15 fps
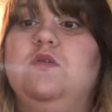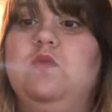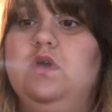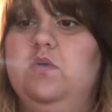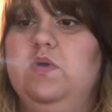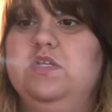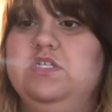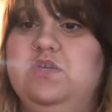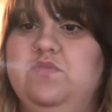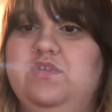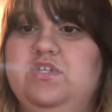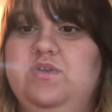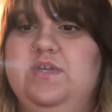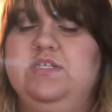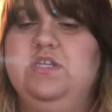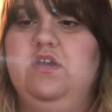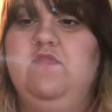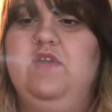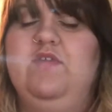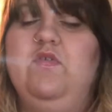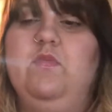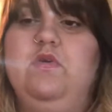what question would you ask your
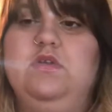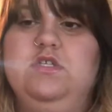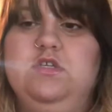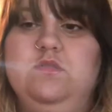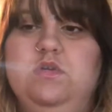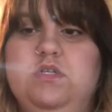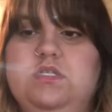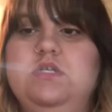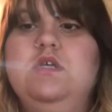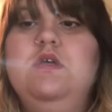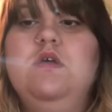favorite booktubers?